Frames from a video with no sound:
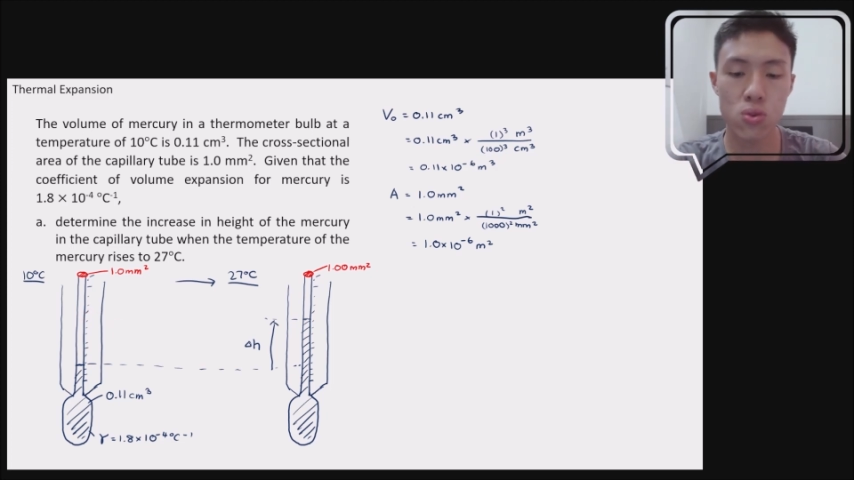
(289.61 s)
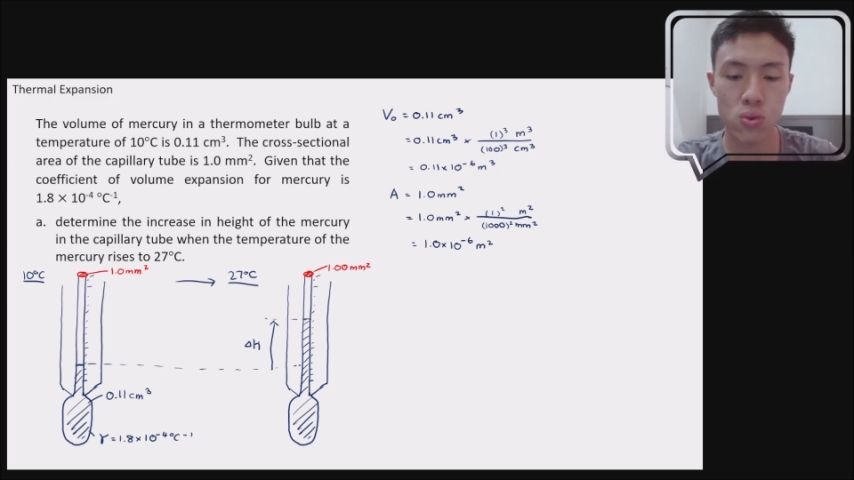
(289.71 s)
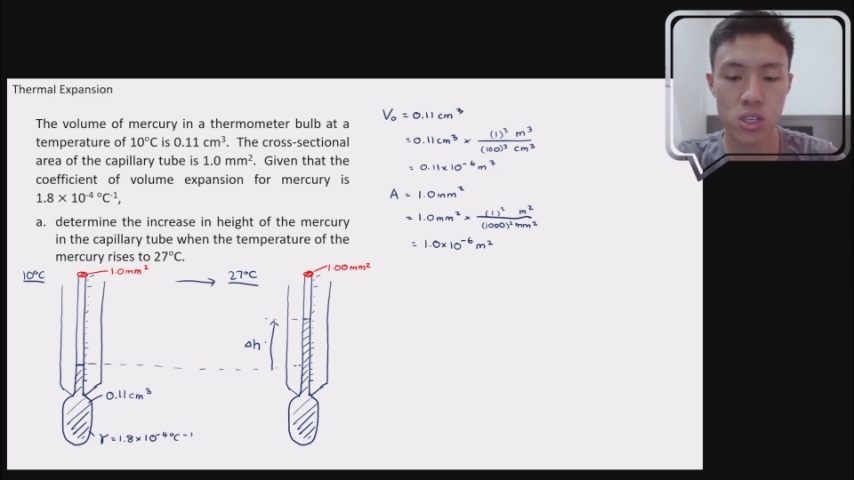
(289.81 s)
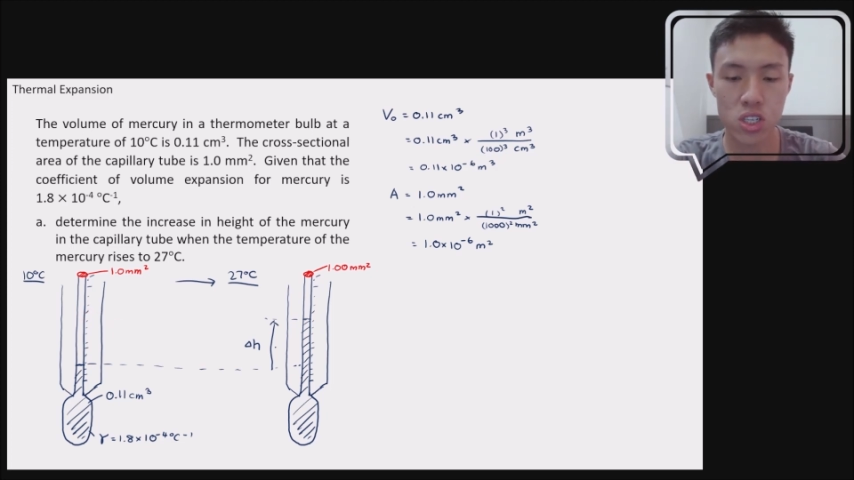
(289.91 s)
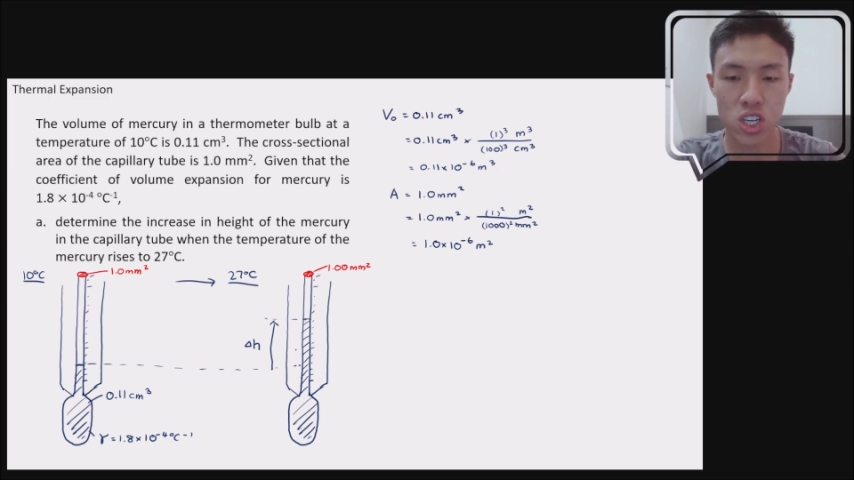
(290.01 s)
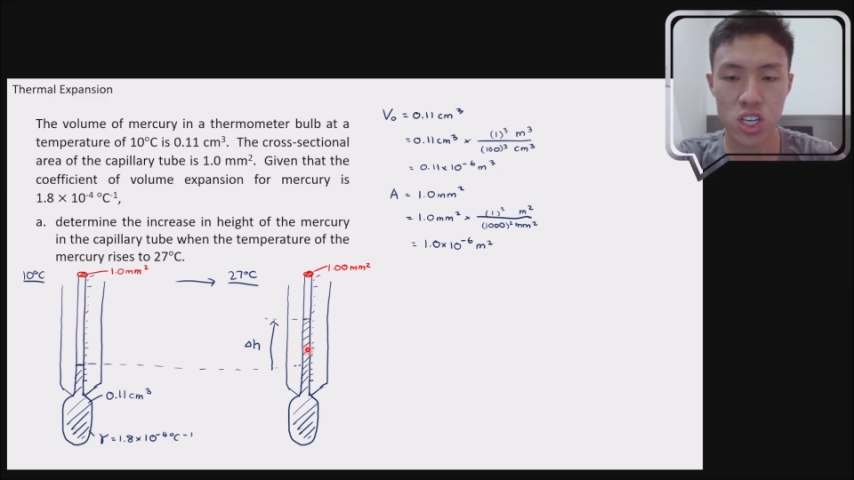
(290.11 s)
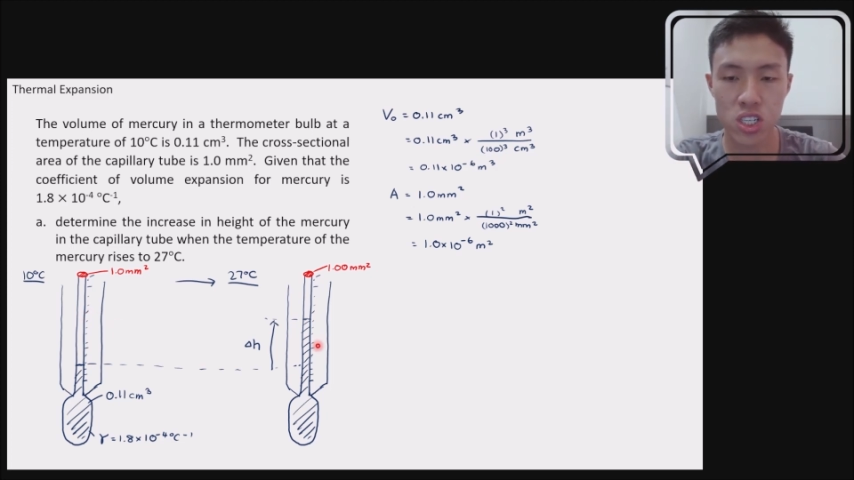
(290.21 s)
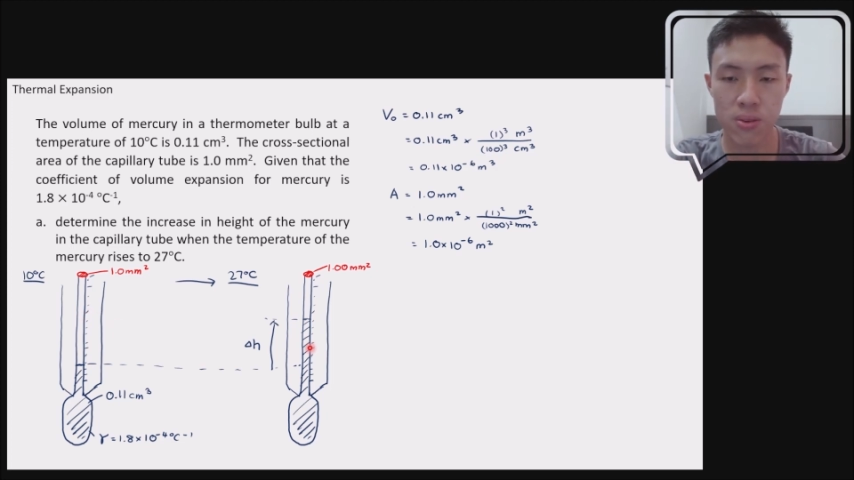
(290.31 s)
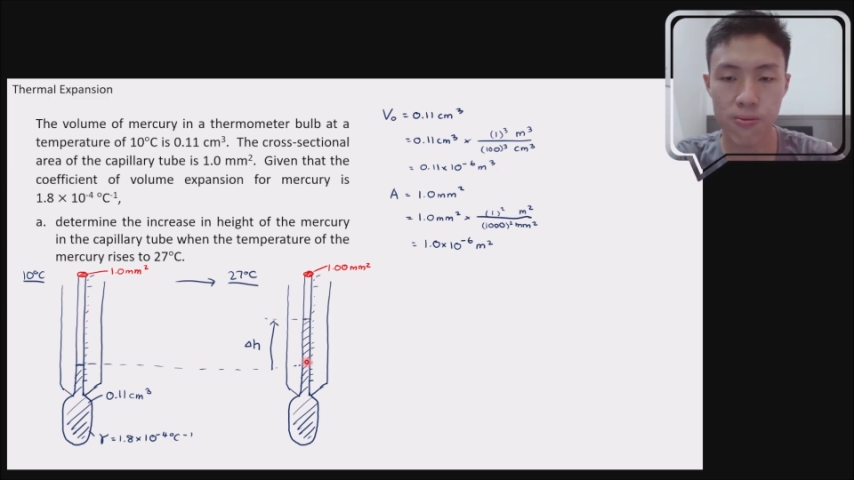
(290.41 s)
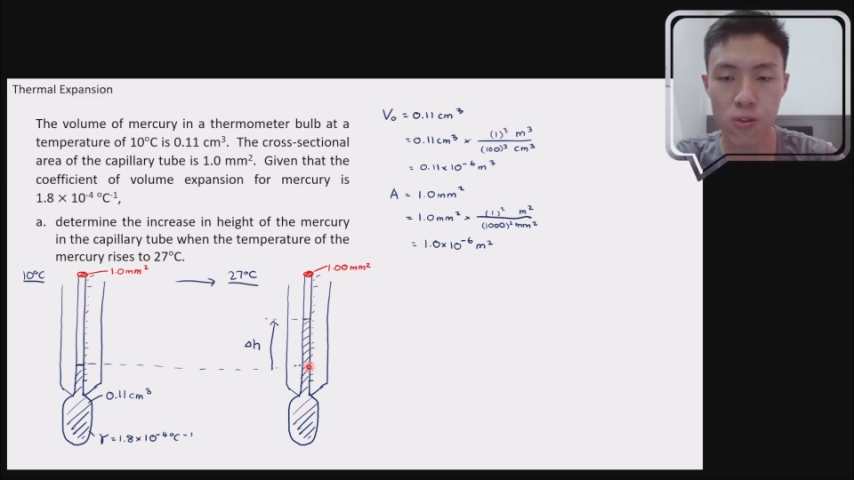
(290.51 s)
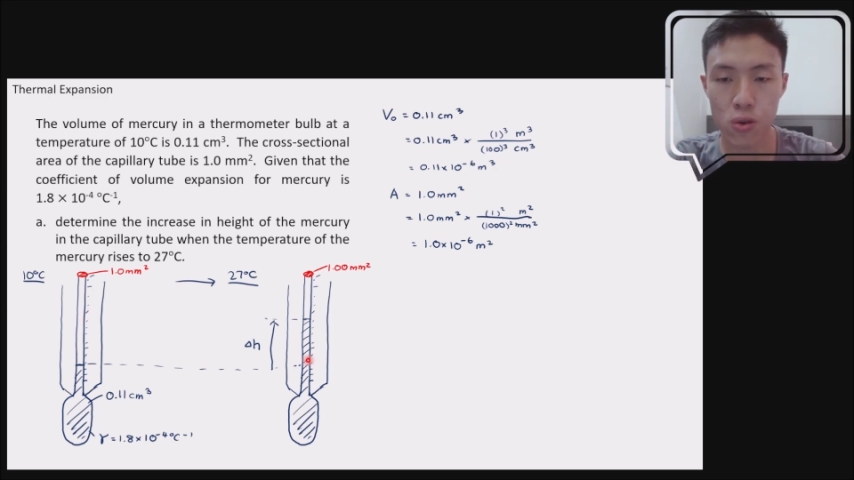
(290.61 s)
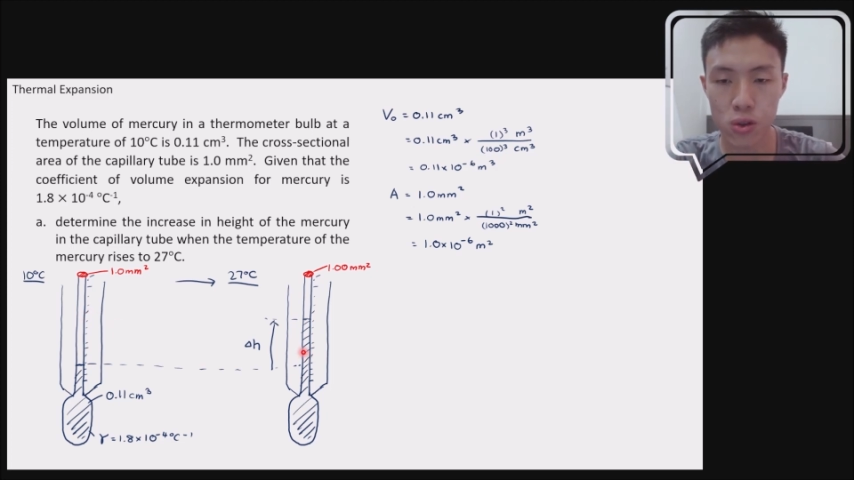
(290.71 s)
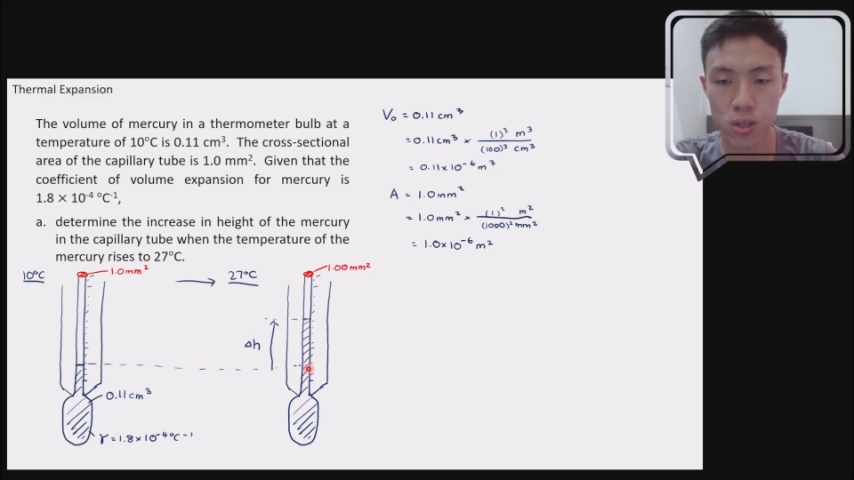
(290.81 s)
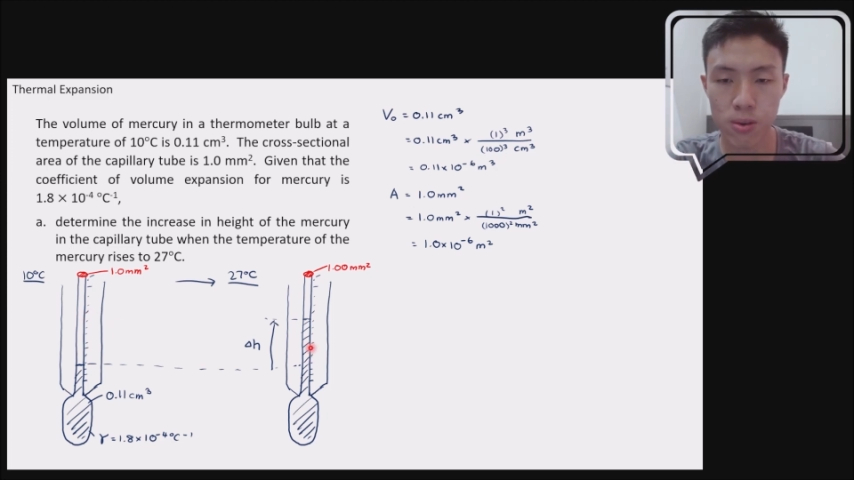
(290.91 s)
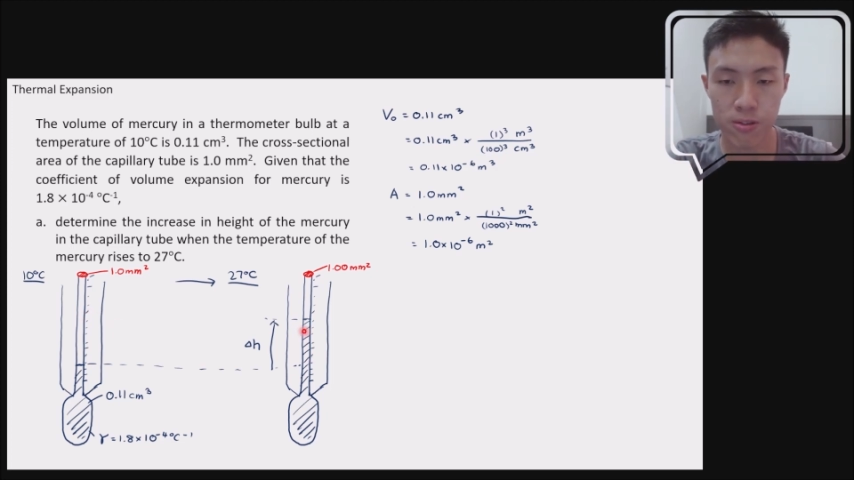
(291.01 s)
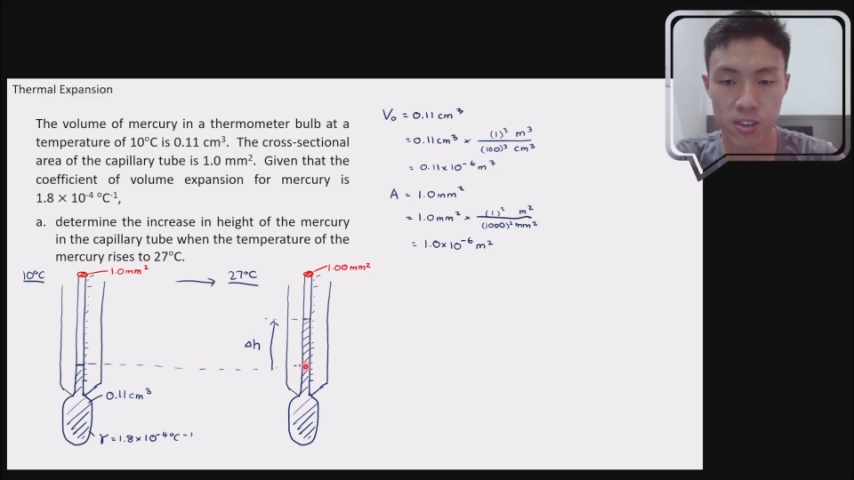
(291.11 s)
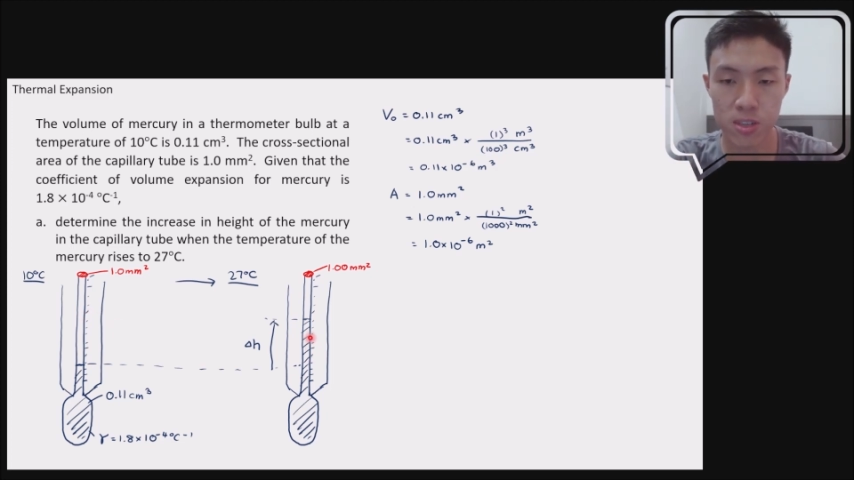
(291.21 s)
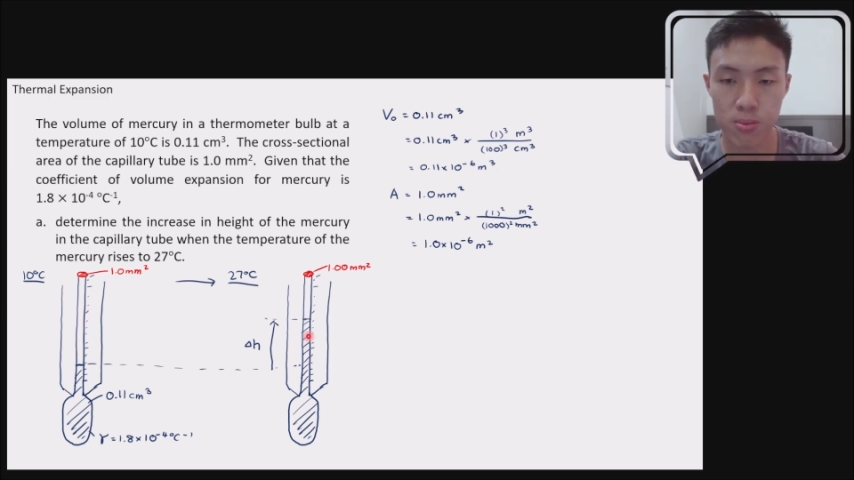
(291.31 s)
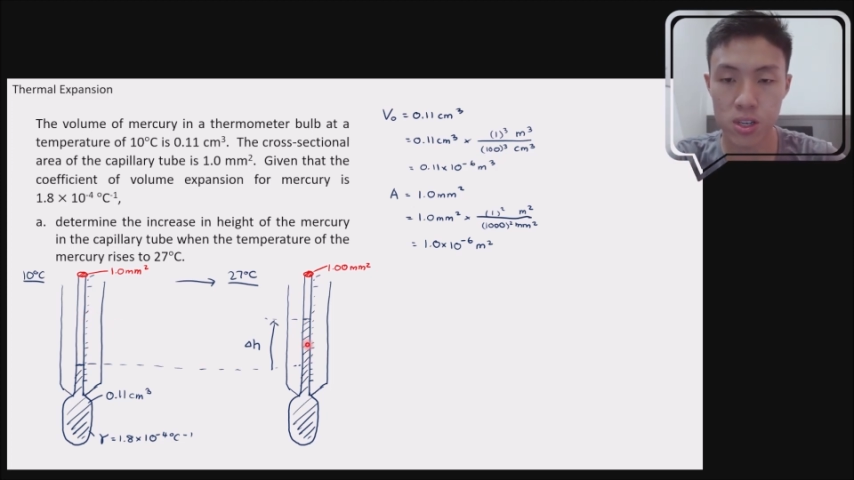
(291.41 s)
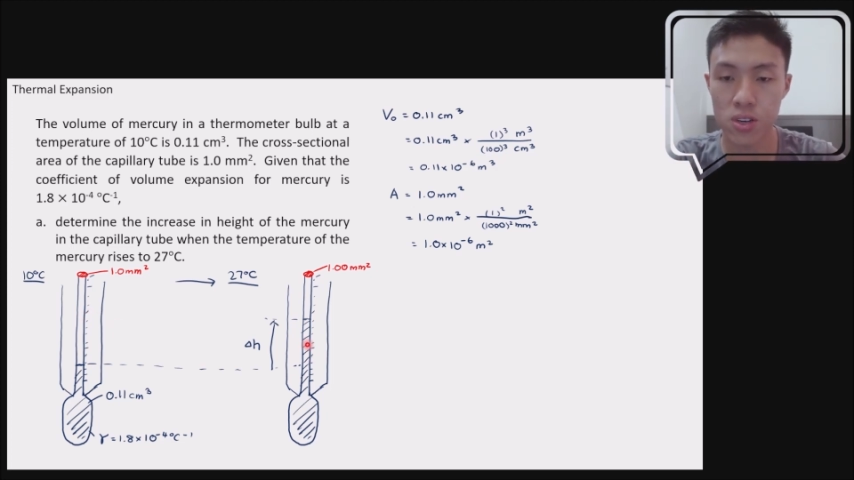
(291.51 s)
to the change in volume of
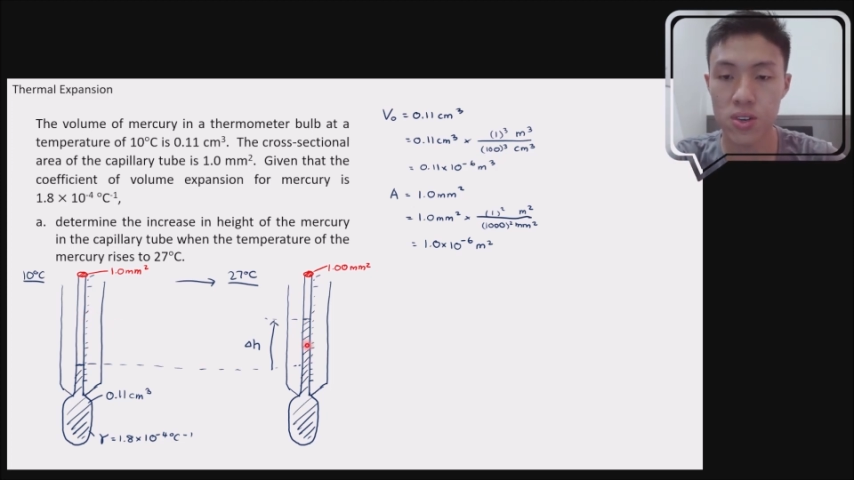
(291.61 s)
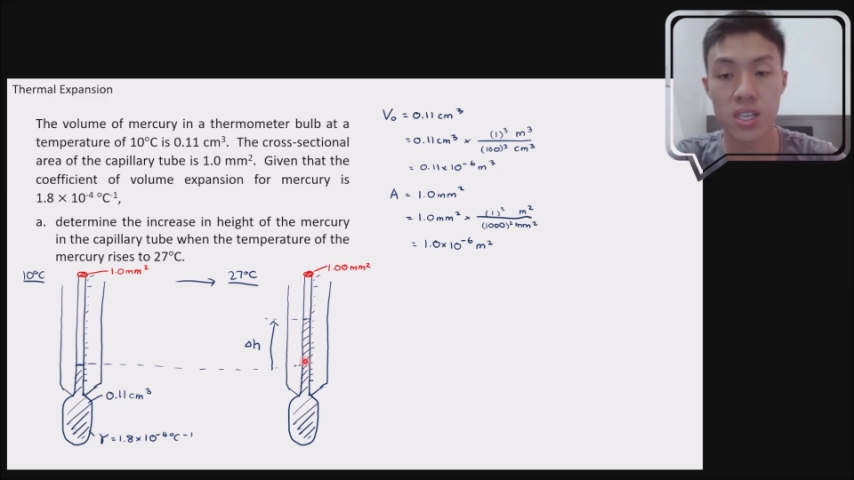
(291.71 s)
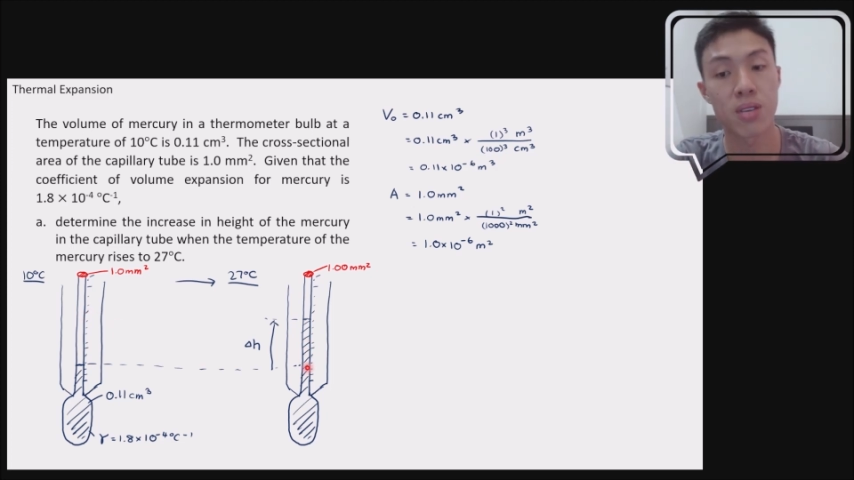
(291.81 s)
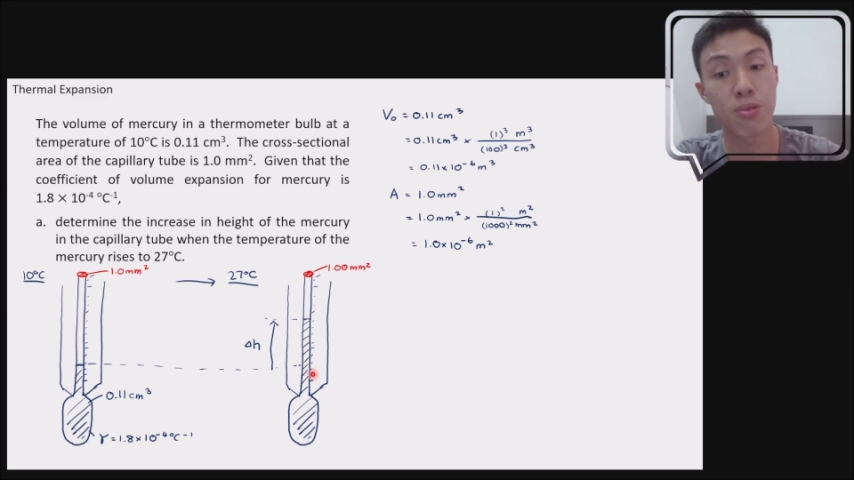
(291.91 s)
this mercury